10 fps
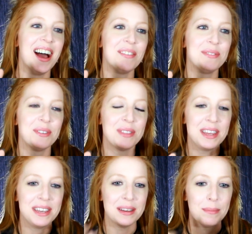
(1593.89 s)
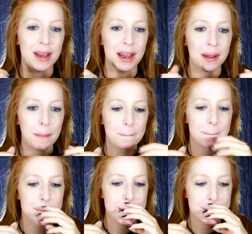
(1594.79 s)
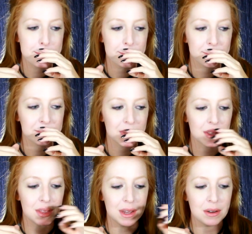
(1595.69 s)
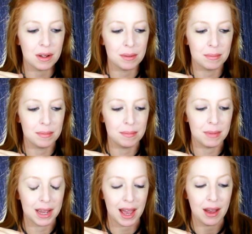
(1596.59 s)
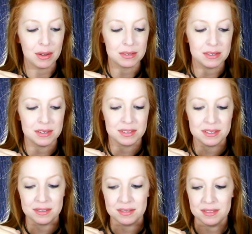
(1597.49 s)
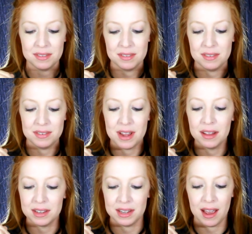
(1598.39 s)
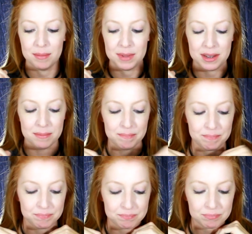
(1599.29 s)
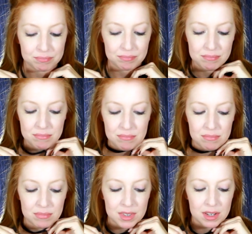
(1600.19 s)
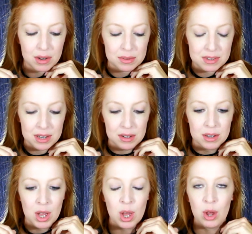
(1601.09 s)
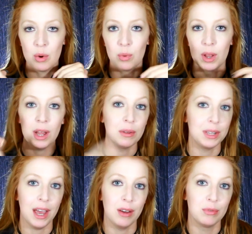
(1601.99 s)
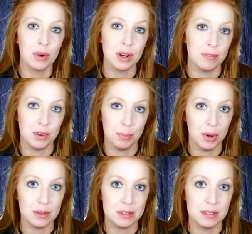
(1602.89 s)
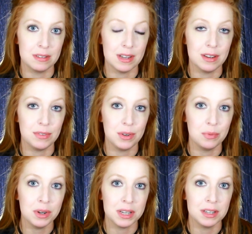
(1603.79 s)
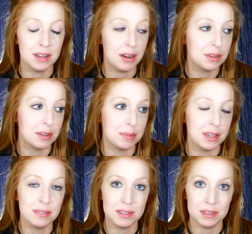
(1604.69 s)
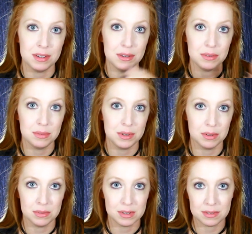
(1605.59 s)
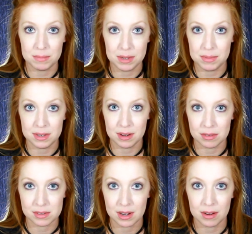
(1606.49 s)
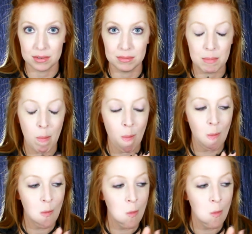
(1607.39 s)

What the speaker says: after they get back, they call my house just yelling at me. And I was like, "Well, I only have one of your purses, and if you want it, I'll come give it to you, just meet me downtown."